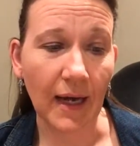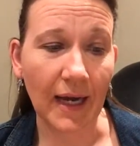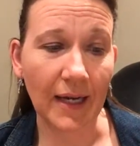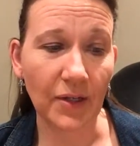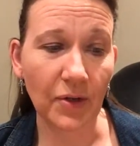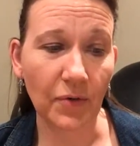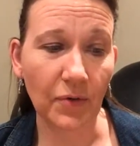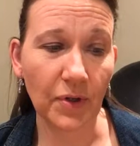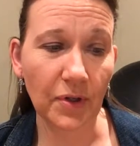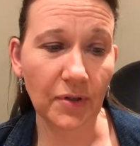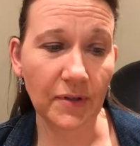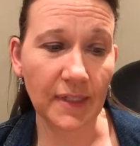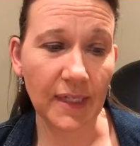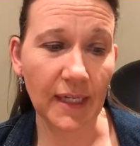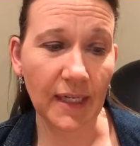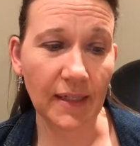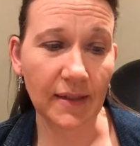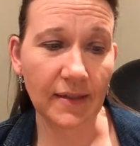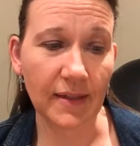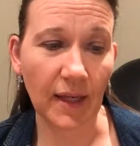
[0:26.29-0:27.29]
I know your
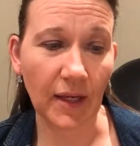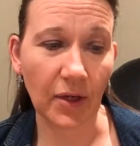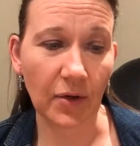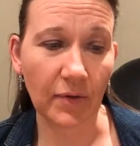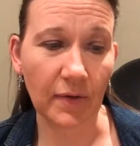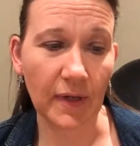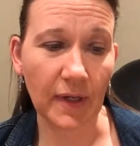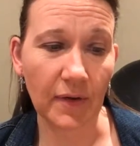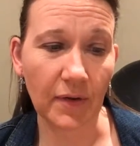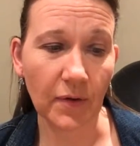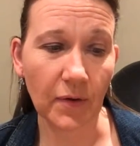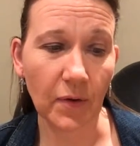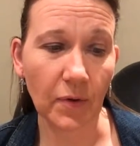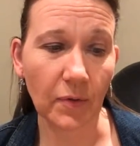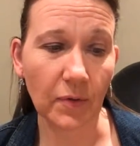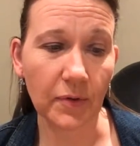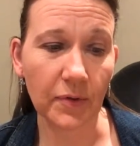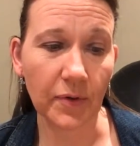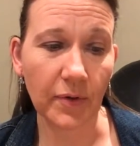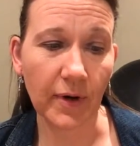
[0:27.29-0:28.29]
deeds, that you are neither
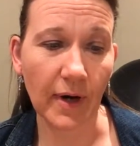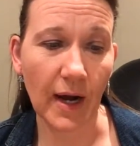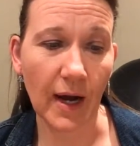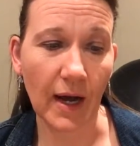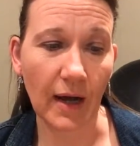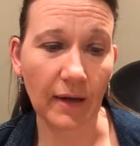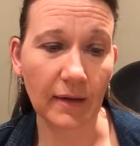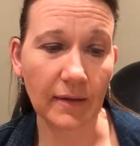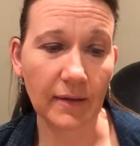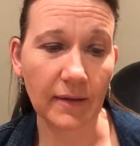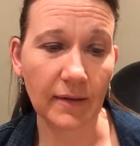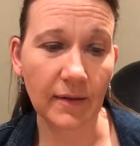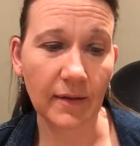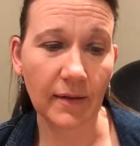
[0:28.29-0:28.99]
cold nor hot.